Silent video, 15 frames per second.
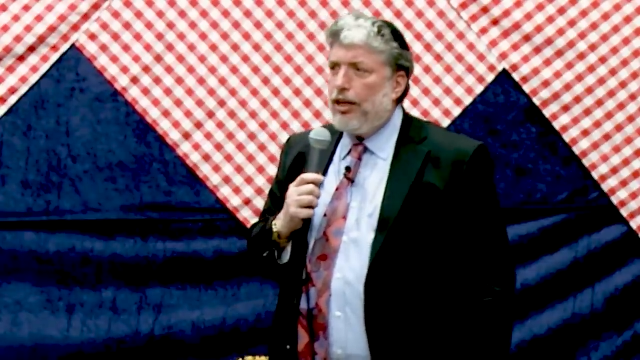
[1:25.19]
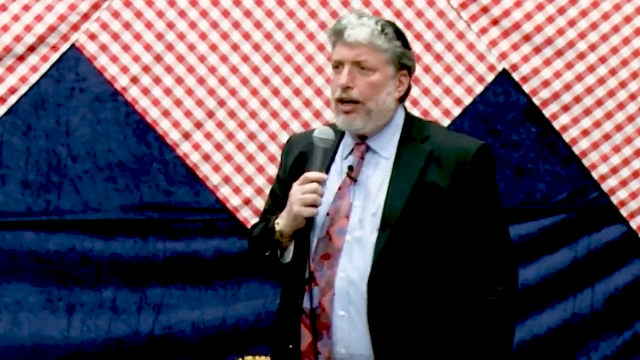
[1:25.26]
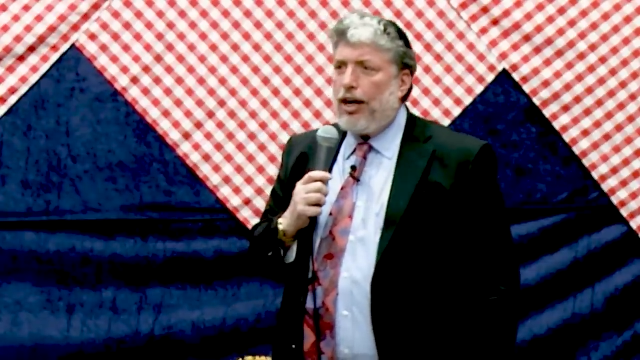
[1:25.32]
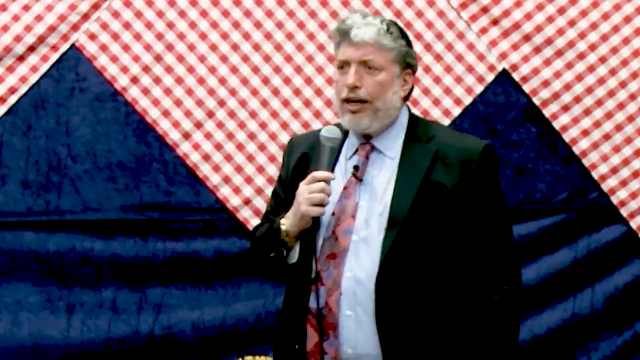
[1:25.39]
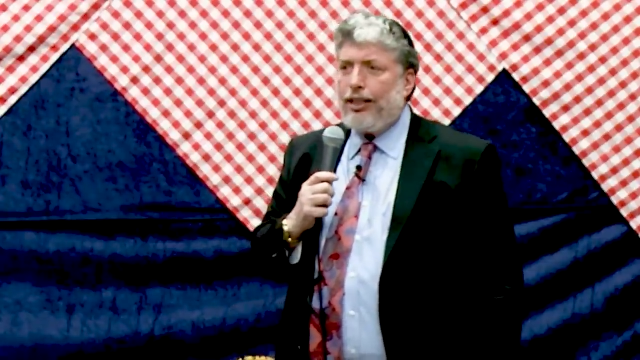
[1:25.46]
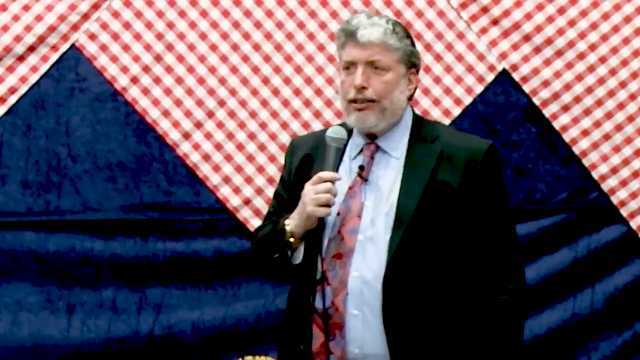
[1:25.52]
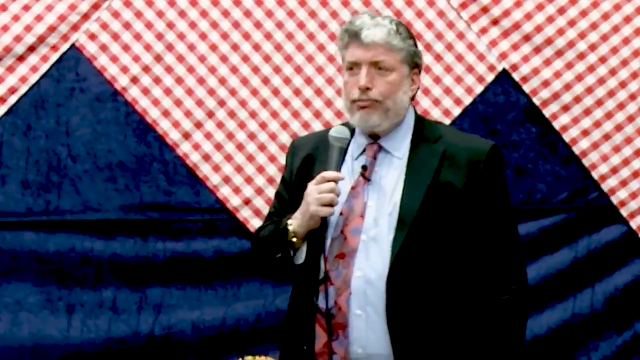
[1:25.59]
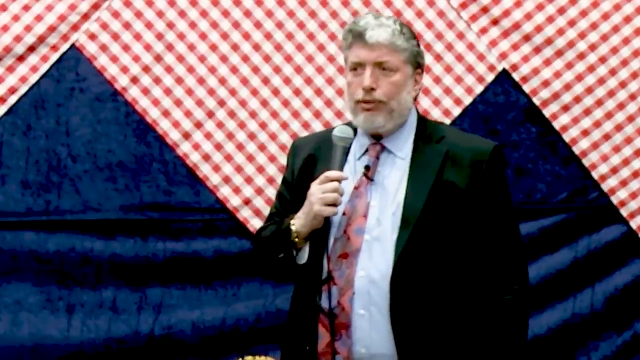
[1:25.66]

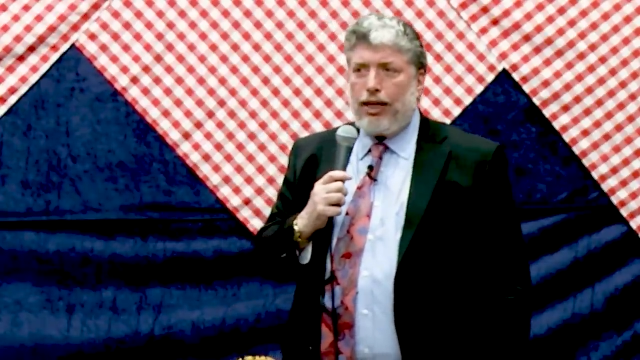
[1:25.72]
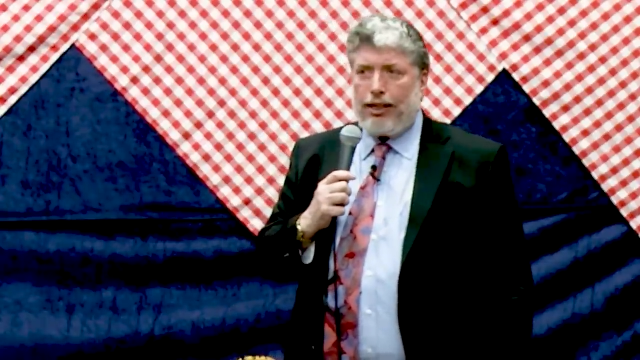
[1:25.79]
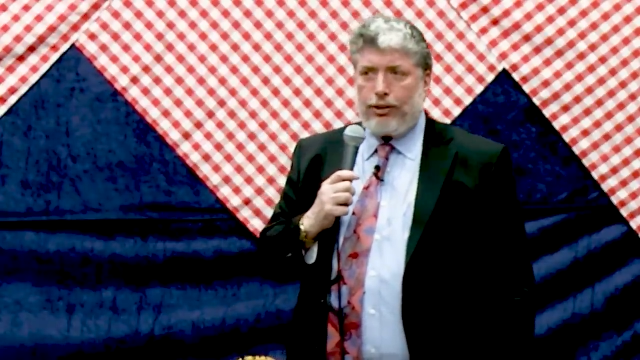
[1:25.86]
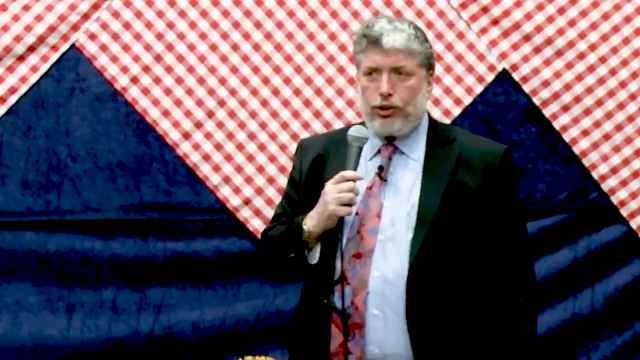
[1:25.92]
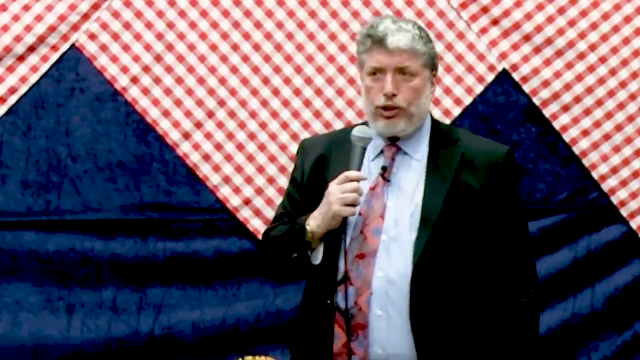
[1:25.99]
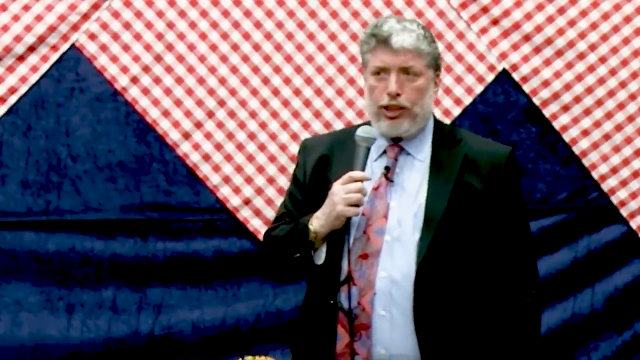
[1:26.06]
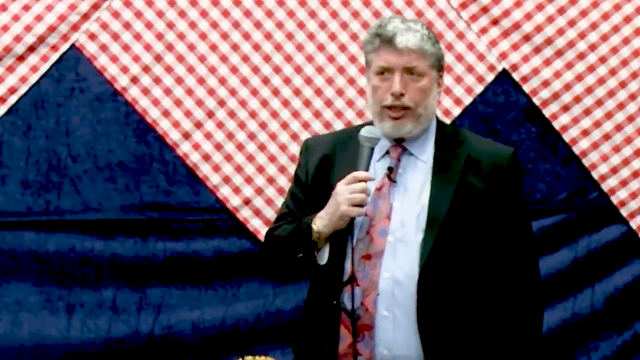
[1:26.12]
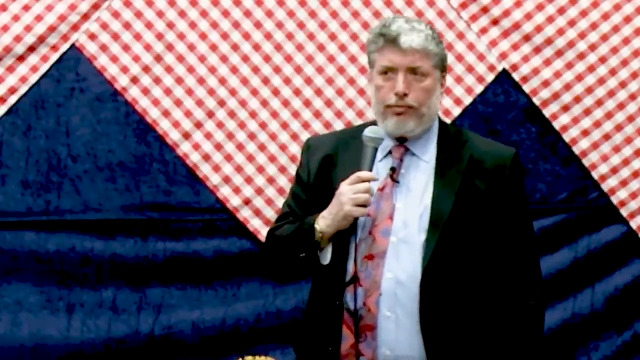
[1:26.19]
I am not
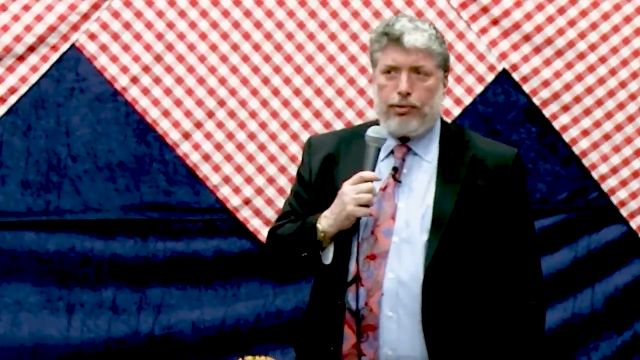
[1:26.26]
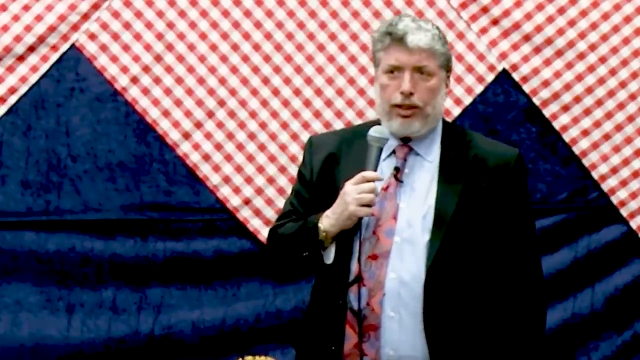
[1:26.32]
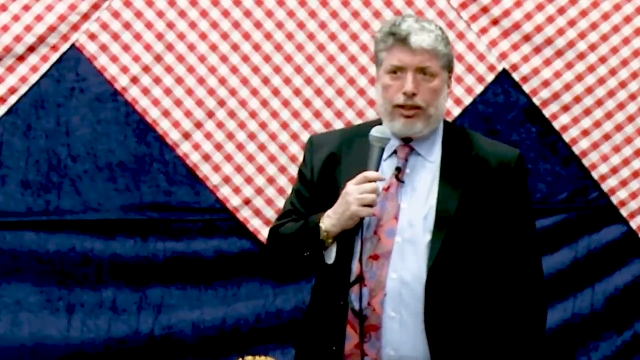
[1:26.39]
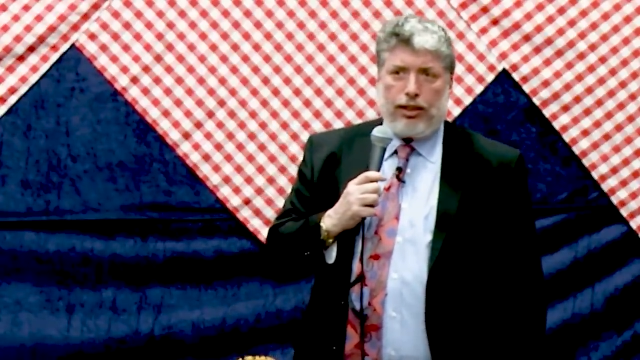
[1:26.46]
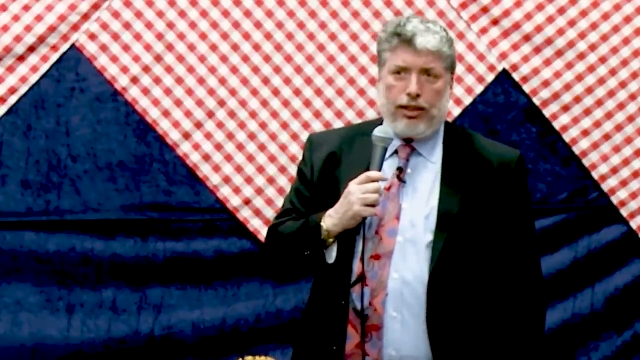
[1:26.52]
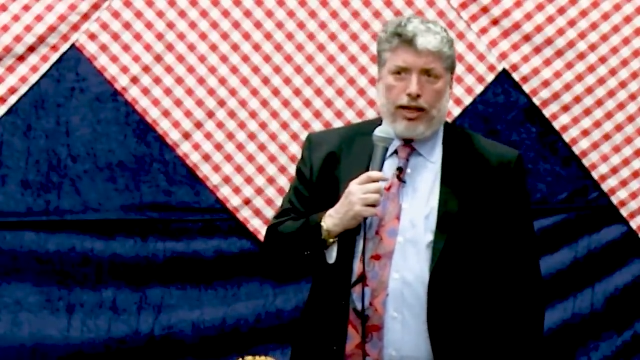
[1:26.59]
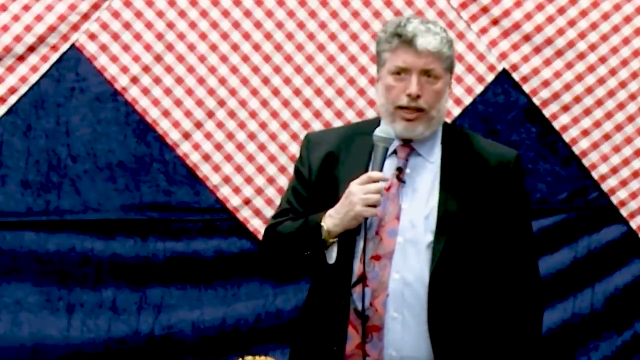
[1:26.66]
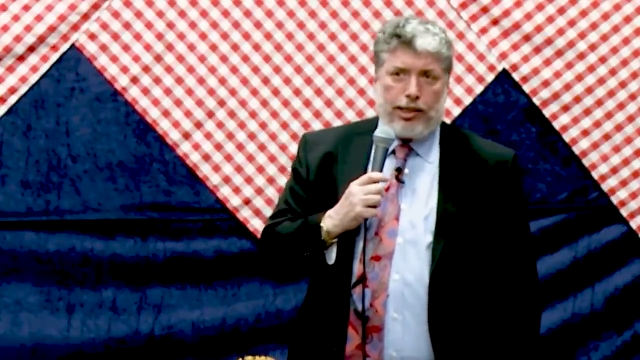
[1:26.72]
ashamed of
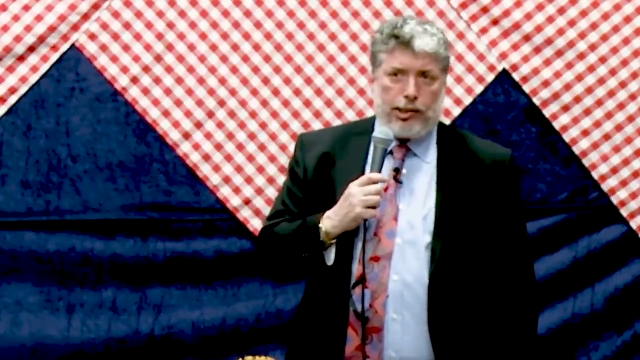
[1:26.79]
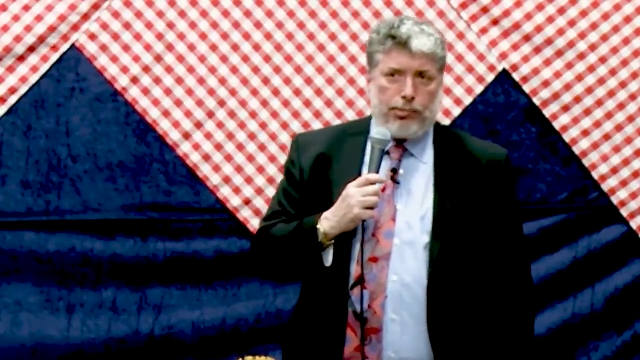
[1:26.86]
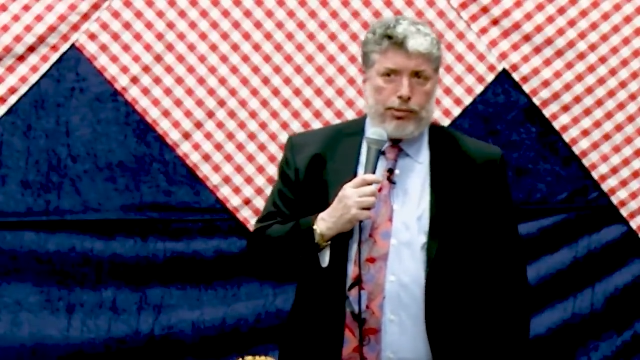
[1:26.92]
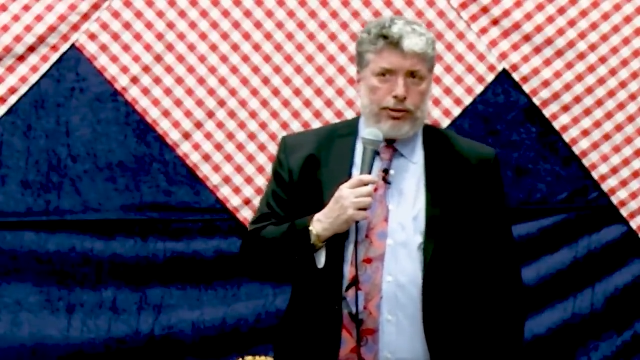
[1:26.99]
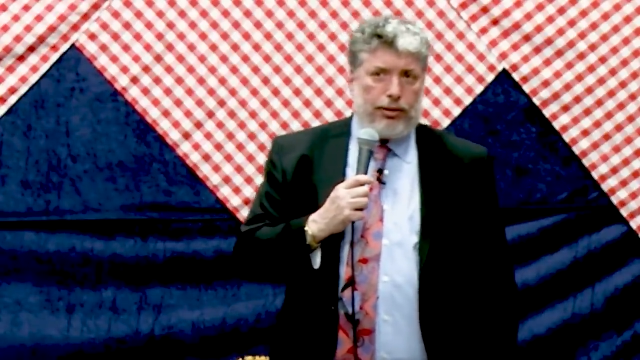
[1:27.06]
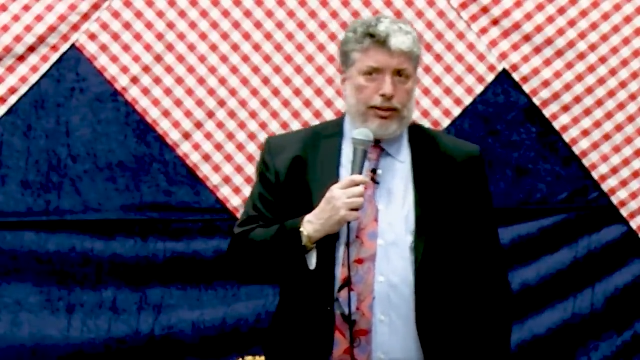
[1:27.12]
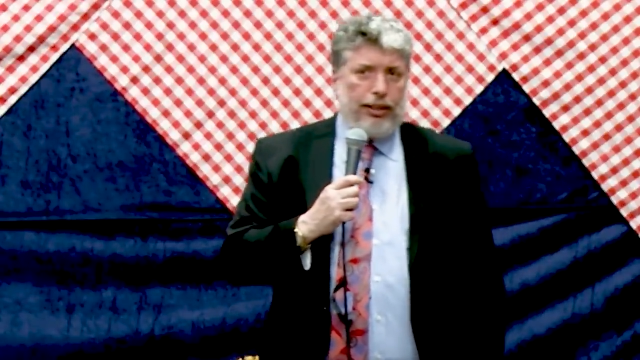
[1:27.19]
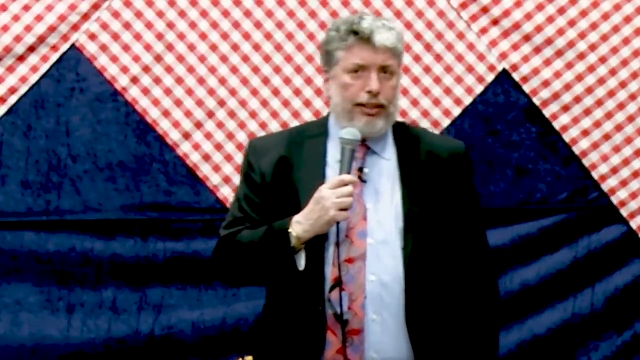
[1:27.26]
the
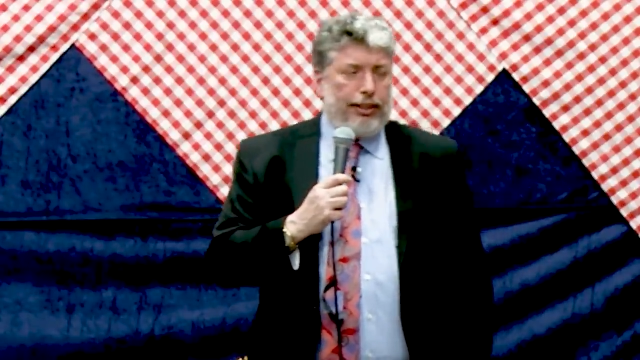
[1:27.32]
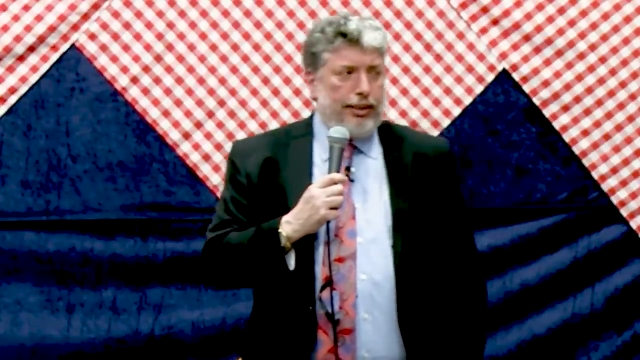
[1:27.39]
gospel.